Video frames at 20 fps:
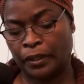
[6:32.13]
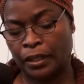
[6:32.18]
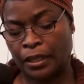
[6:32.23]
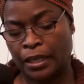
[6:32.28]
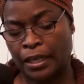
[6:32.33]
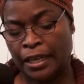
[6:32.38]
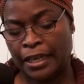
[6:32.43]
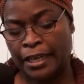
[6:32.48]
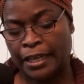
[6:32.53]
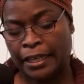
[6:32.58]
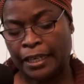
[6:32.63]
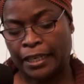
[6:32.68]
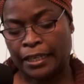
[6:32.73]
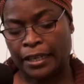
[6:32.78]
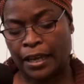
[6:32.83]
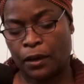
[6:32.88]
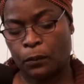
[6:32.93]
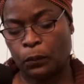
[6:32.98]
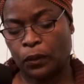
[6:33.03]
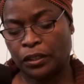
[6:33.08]
Eli
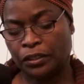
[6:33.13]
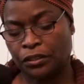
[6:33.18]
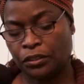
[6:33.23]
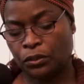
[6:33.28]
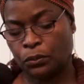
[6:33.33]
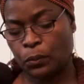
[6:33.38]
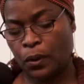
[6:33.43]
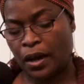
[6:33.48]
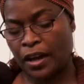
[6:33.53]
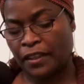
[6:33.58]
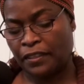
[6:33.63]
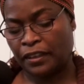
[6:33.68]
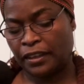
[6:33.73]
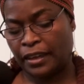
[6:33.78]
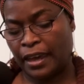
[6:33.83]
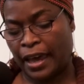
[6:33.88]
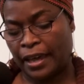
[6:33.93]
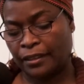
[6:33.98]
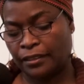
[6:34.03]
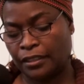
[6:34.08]
wondered why the cat
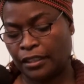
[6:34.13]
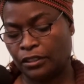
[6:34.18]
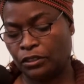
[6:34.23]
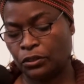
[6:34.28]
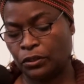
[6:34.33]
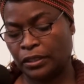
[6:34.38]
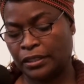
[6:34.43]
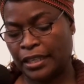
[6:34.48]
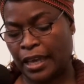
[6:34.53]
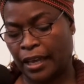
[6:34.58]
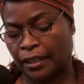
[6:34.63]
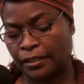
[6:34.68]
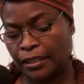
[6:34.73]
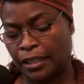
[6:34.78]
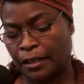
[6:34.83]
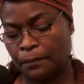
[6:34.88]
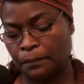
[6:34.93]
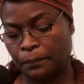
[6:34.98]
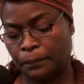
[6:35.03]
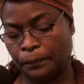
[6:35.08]
had not attacked him,
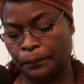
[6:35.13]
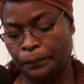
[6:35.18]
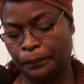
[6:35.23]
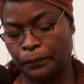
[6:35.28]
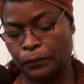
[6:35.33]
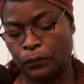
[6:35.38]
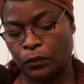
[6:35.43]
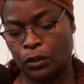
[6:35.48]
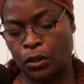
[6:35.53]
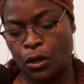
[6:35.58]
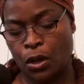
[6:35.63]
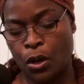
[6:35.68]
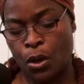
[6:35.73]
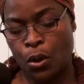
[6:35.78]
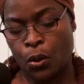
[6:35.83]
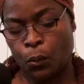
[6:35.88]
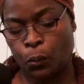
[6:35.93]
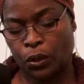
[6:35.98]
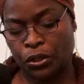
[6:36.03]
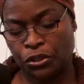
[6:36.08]

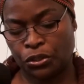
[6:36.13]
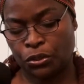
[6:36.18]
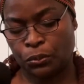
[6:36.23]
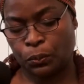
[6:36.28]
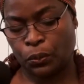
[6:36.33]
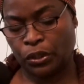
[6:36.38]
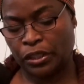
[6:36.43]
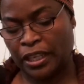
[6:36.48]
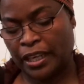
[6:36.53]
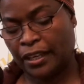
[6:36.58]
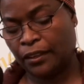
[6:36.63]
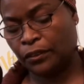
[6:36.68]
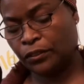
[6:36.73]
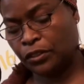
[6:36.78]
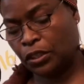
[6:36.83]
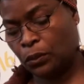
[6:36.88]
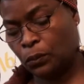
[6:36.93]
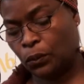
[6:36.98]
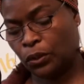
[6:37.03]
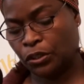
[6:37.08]
wondered what else he
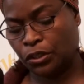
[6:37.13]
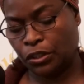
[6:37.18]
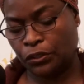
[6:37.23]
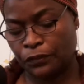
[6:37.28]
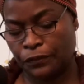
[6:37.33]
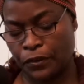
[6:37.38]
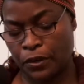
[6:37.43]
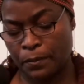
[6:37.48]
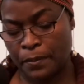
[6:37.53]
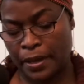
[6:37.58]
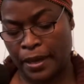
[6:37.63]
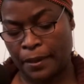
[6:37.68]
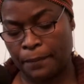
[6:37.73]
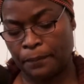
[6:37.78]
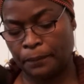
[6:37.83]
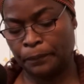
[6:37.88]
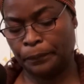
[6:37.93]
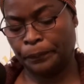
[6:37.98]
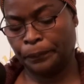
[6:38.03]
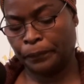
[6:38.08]
wanted from him.
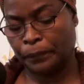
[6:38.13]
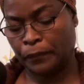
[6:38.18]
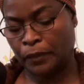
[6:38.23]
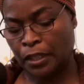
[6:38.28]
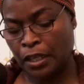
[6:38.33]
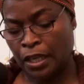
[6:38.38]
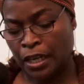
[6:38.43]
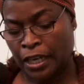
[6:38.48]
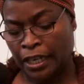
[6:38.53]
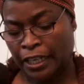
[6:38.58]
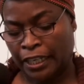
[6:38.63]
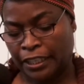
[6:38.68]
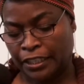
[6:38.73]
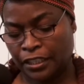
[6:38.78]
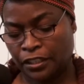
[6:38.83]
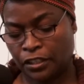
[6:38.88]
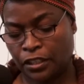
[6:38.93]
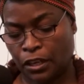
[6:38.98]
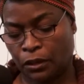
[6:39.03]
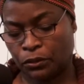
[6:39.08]
He didn't go
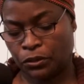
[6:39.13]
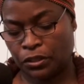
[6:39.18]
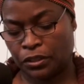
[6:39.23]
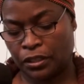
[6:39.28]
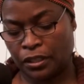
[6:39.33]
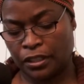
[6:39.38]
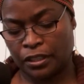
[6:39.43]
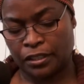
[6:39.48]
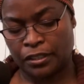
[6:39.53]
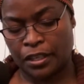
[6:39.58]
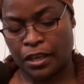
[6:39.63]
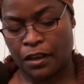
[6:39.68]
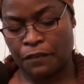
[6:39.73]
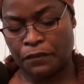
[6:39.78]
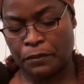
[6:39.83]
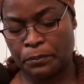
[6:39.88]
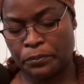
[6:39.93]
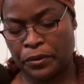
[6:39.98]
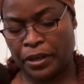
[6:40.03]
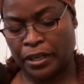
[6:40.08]
to the cassava
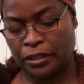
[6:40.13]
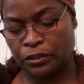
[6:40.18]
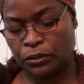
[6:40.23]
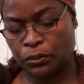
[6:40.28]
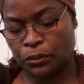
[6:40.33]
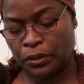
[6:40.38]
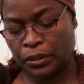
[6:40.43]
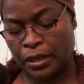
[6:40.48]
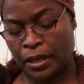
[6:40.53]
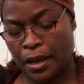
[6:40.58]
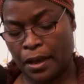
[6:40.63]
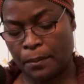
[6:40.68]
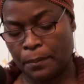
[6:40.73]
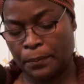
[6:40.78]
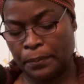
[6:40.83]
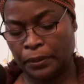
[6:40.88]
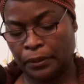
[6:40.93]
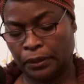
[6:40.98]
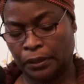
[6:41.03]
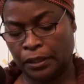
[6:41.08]
bread nor the cup.
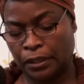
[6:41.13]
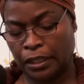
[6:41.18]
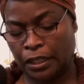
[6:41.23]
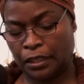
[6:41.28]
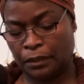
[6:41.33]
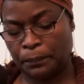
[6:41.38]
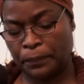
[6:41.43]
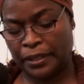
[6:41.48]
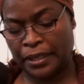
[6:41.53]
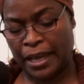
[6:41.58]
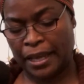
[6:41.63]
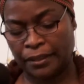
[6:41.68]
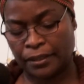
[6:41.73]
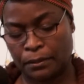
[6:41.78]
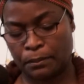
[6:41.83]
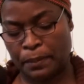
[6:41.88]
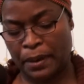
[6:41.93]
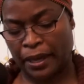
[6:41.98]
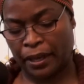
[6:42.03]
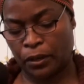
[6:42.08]
It began to back
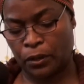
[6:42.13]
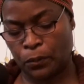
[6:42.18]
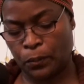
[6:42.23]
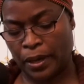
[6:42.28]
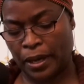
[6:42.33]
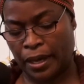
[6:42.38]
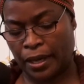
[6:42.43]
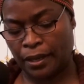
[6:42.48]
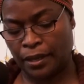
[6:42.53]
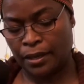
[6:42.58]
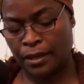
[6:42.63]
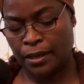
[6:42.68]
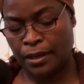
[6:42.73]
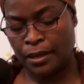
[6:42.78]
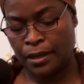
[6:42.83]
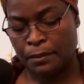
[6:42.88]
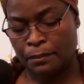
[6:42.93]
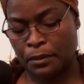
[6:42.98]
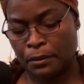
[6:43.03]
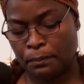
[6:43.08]
away but,
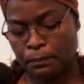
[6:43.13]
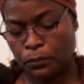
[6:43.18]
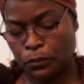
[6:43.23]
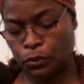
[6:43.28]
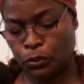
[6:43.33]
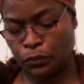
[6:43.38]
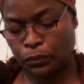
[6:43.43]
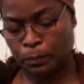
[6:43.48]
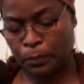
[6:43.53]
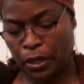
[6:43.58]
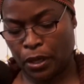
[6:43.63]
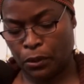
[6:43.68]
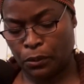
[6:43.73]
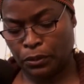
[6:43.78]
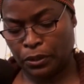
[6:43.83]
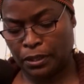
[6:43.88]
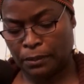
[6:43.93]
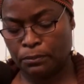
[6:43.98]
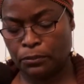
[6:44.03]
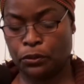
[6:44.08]
moved, but only
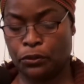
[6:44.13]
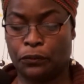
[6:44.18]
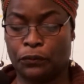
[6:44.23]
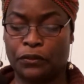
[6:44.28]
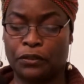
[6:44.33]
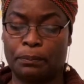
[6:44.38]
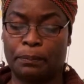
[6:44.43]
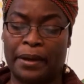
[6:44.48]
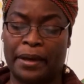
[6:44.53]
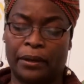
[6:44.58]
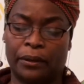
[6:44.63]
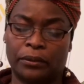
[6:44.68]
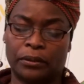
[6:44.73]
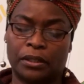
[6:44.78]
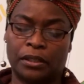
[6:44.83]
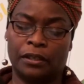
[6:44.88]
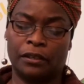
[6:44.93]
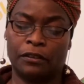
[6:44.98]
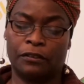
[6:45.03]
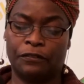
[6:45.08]
moved about a
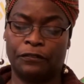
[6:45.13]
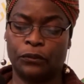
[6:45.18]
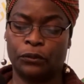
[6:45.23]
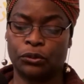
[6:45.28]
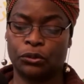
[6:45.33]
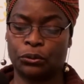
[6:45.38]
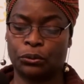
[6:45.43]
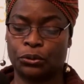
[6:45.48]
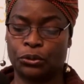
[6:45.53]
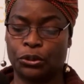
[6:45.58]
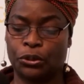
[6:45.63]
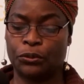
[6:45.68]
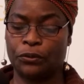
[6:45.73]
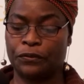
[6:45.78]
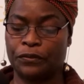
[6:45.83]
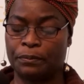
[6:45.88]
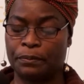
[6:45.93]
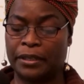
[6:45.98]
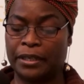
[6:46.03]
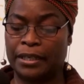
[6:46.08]
foot or two from
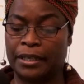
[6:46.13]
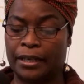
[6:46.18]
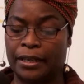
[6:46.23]
Eli.